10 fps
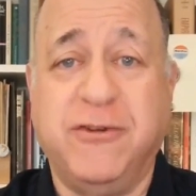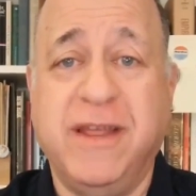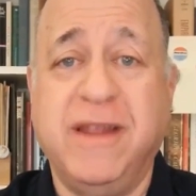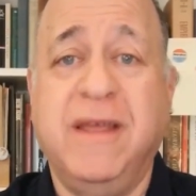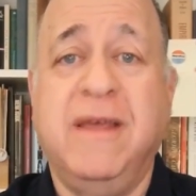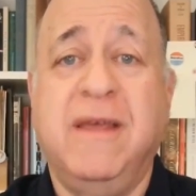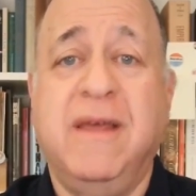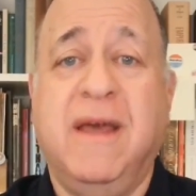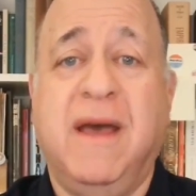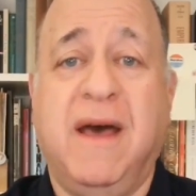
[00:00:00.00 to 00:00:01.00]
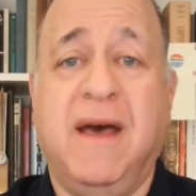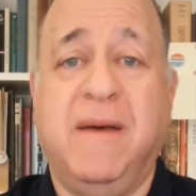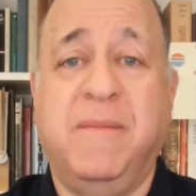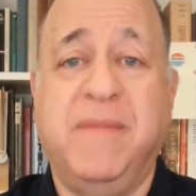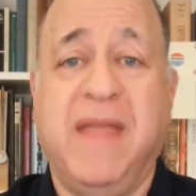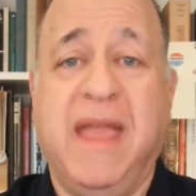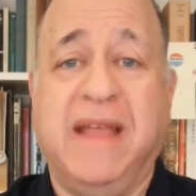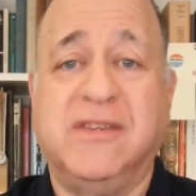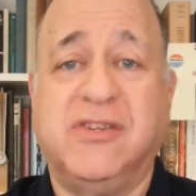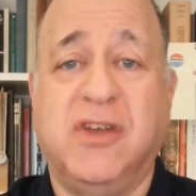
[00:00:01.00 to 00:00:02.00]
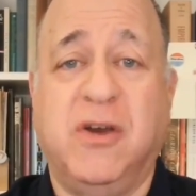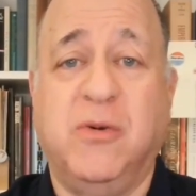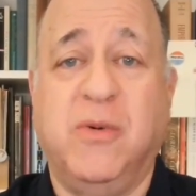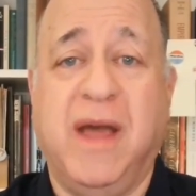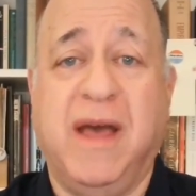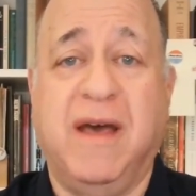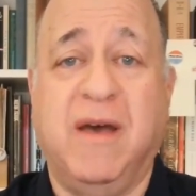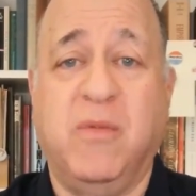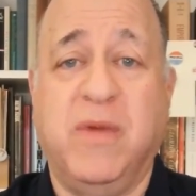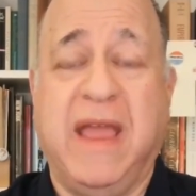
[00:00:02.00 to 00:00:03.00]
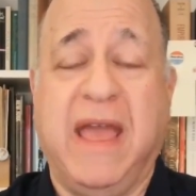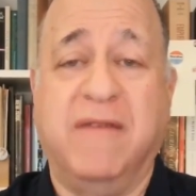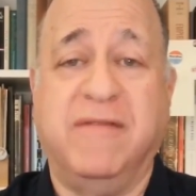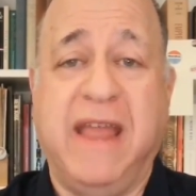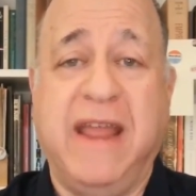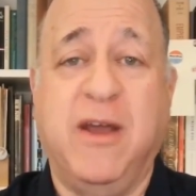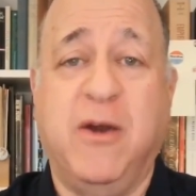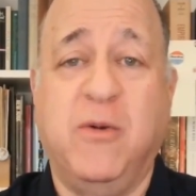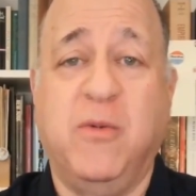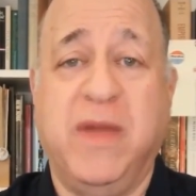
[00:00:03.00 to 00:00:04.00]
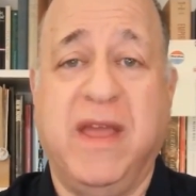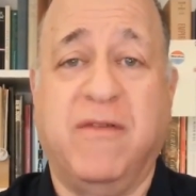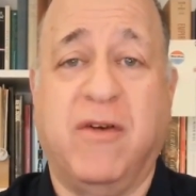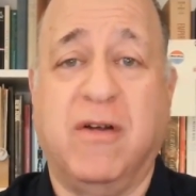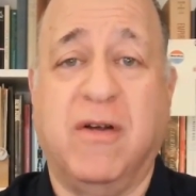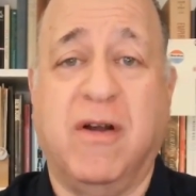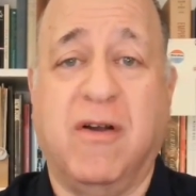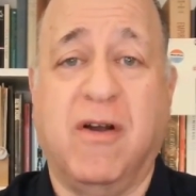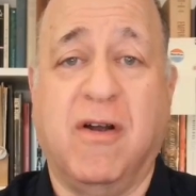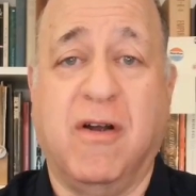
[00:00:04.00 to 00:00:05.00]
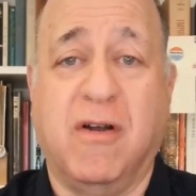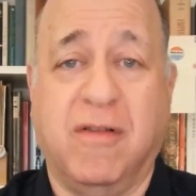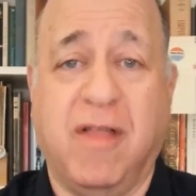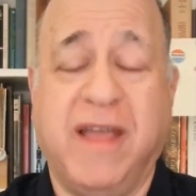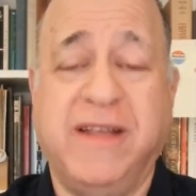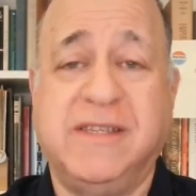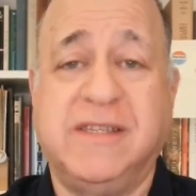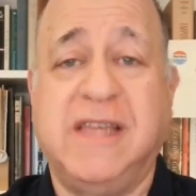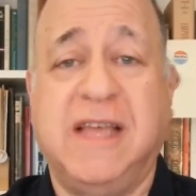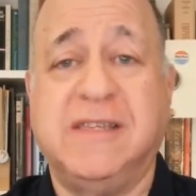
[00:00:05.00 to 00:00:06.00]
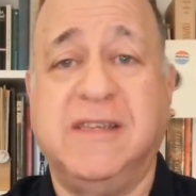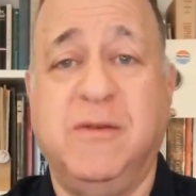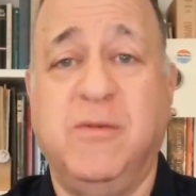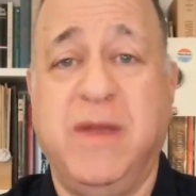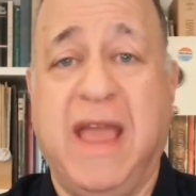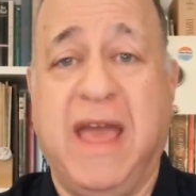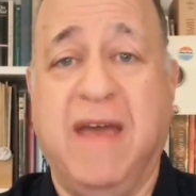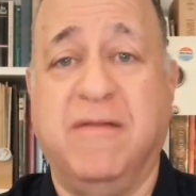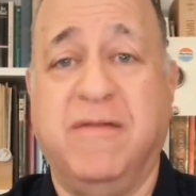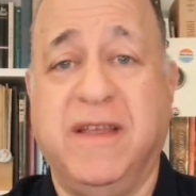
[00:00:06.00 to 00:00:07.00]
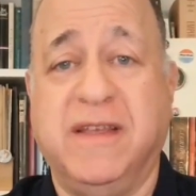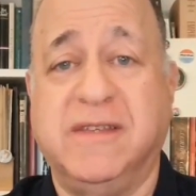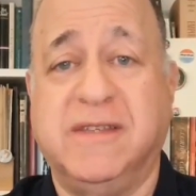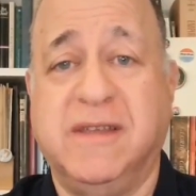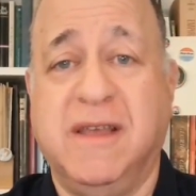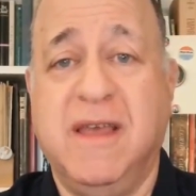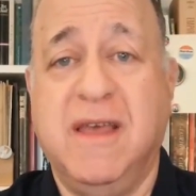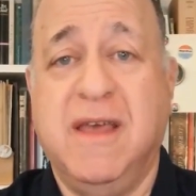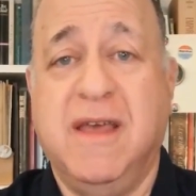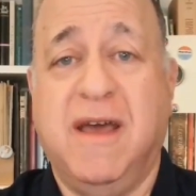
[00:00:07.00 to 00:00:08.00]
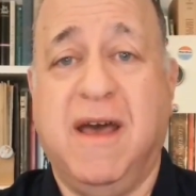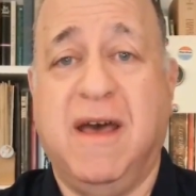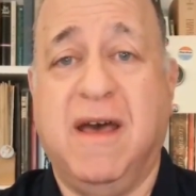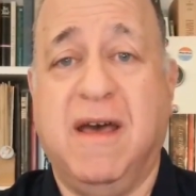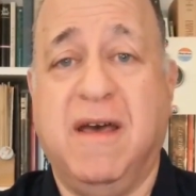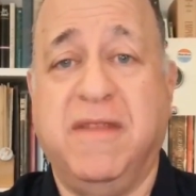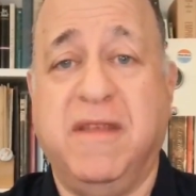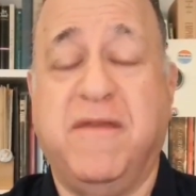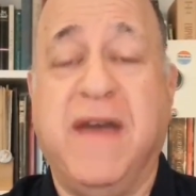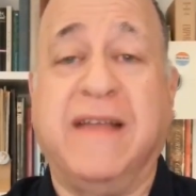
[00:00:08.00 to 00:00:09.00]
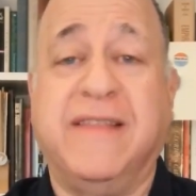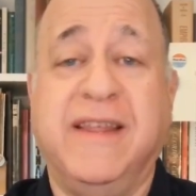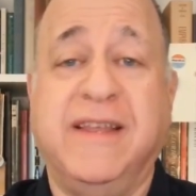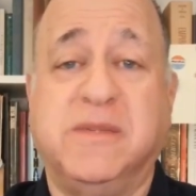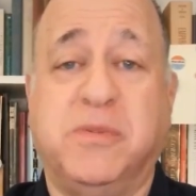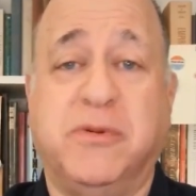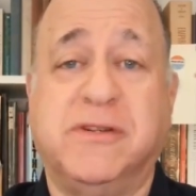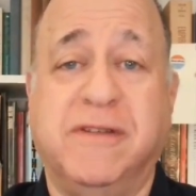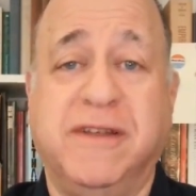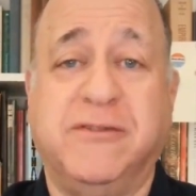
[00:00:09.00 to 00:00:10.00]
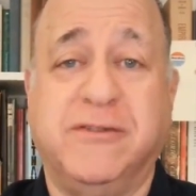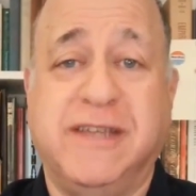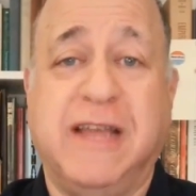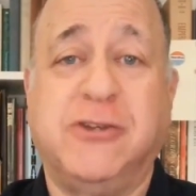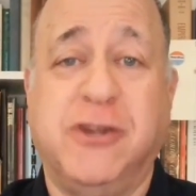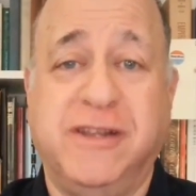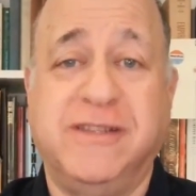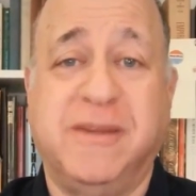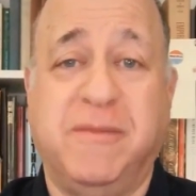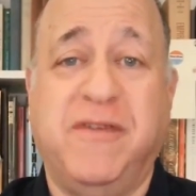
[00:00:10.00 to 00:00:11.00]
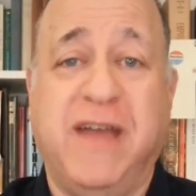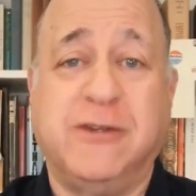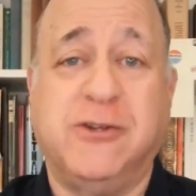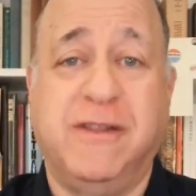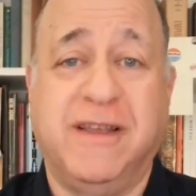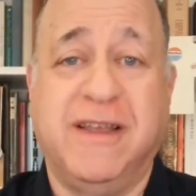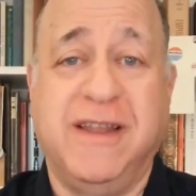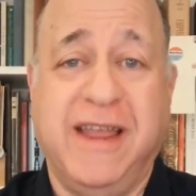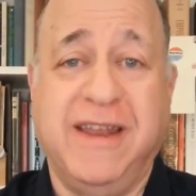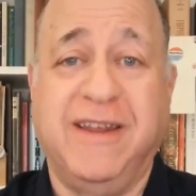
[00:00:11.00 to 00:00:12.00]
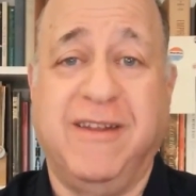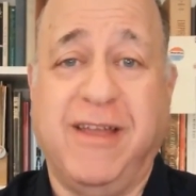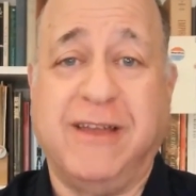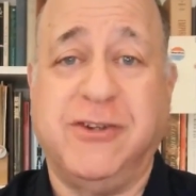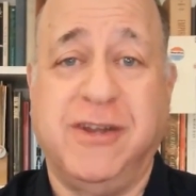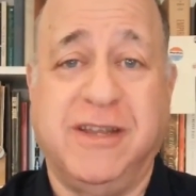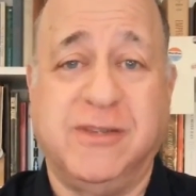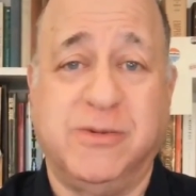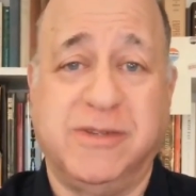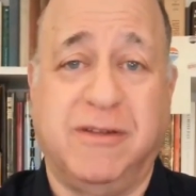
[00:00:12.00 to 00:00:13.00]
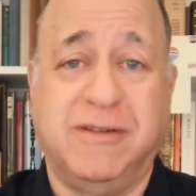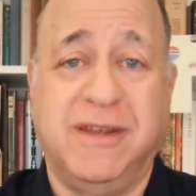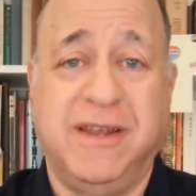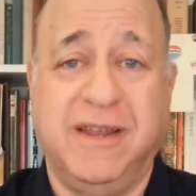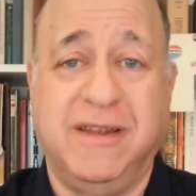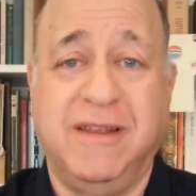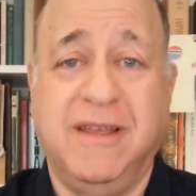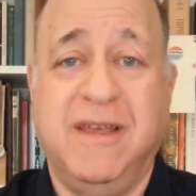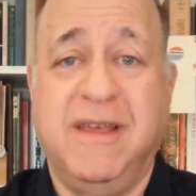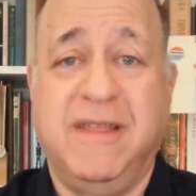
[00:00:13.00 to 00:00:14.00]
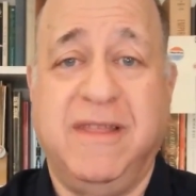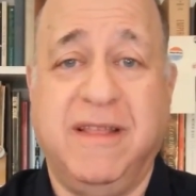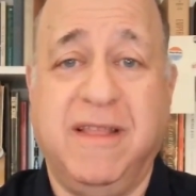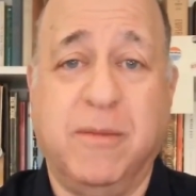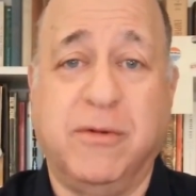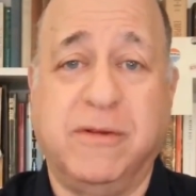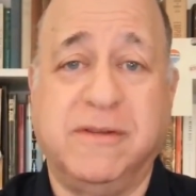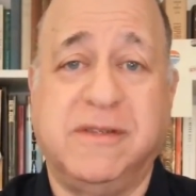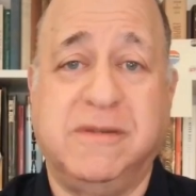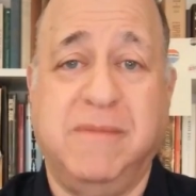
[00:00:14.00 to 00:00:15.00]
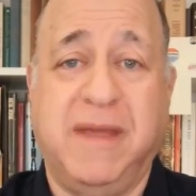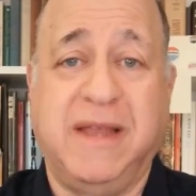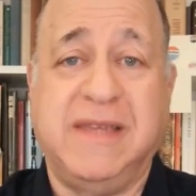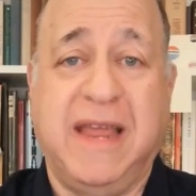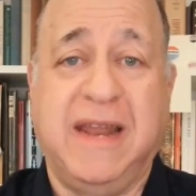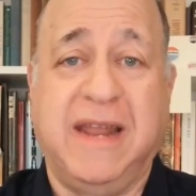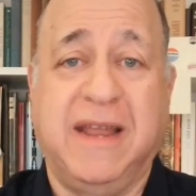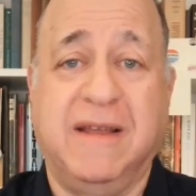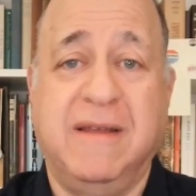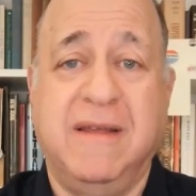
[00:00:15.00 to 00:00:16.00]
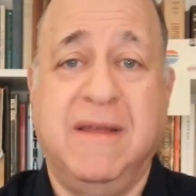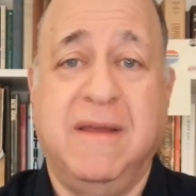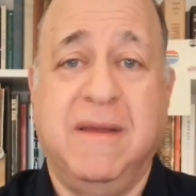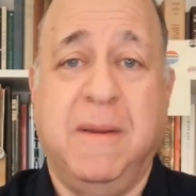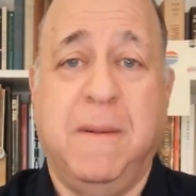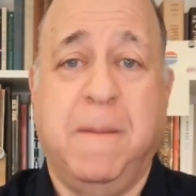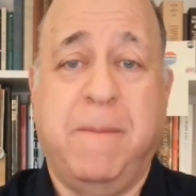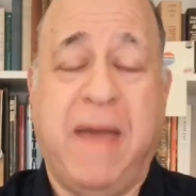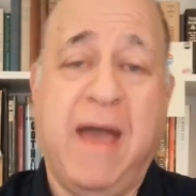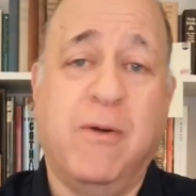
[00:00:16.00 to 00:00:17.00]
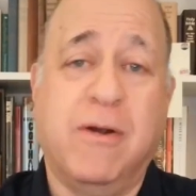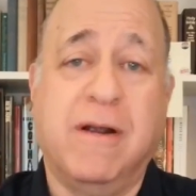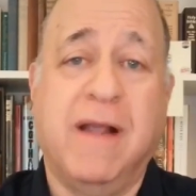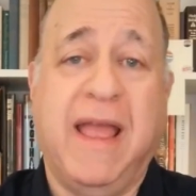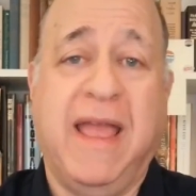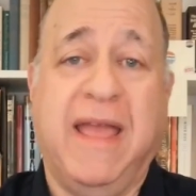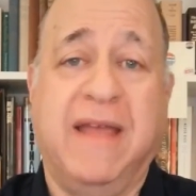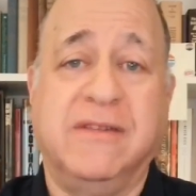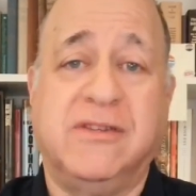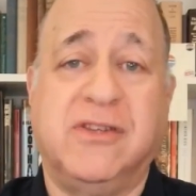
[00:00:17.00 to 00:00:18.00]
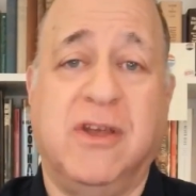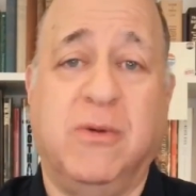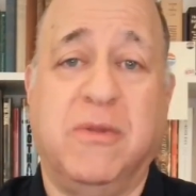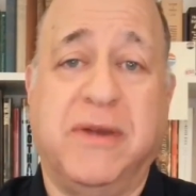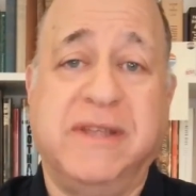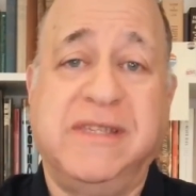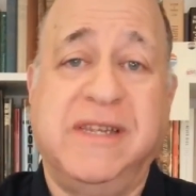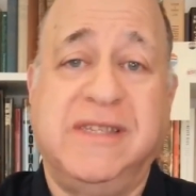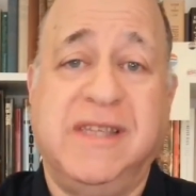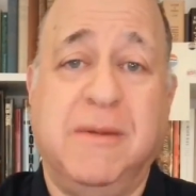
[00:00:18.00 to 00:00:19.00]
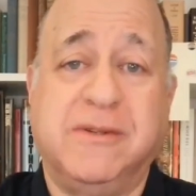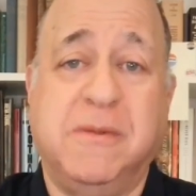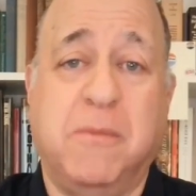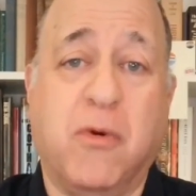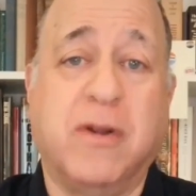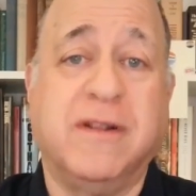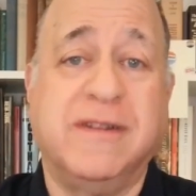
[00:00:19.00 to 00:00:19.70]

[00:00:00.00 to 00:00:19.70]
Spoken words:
it. And so we have NATO, we have our alliances tested, we have his the fact that his personal intercession in some fashion in the Canadian election has resulted in the Liberals maintaining power. And so the presidency, the most important